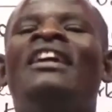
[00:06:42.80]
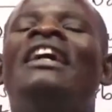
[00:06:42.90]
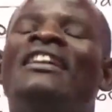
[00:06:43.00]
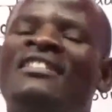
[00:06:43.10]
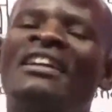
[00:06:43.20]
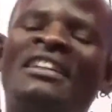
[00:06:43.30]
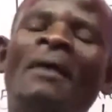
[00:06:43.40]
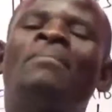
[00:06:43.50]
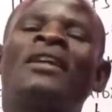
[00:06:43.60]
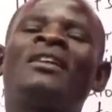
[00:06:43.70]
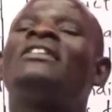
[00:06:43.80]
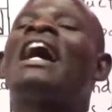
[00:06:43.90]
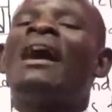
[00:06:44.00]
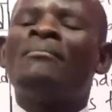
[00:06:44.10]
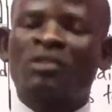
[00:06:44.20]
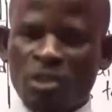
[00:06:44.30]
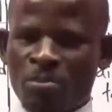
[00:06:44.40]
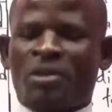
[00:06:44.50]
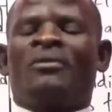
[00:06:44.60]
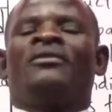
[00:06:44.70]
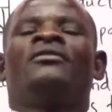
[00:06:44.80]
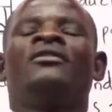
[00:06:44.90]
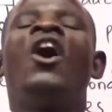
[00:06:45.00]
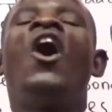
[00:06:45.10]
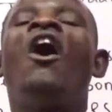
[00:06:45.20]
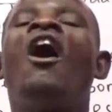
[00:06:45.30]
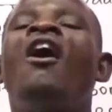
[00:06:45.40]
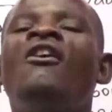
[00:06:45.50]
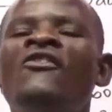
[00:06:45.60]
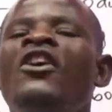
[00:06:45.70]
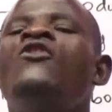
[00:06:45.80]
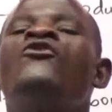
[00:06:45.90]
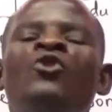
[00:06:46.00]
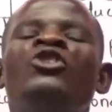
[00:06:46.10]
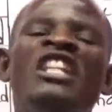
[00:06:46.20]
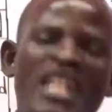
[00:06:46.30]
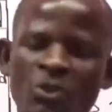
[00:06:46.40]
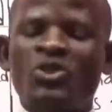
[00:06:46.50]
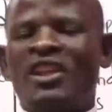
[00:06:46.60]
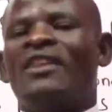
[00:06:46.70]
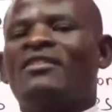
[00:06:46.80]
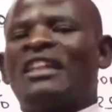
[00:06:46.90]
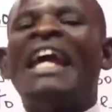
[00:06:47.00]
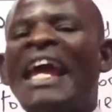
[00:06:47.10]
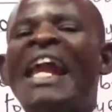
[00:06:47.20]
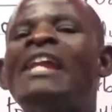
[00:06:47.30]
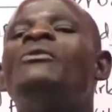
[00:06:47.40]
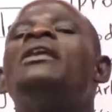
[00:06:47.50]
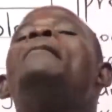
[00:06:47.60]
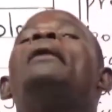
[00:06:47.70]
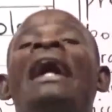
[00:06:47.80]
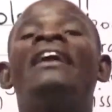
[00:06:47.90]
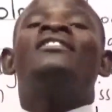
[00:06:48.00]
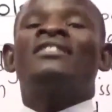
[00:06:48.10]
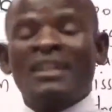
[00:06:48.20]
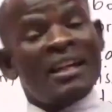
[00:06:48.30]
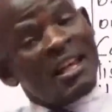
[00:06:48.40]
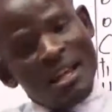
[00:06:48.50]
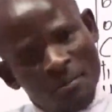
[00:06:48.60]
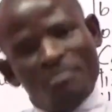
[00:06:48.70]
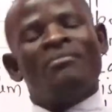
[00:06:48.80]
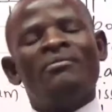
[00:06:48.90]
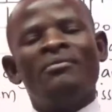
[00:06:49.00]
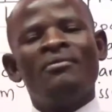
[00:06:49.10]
it is adapted to the absorption of food nutrients into the bloodstream.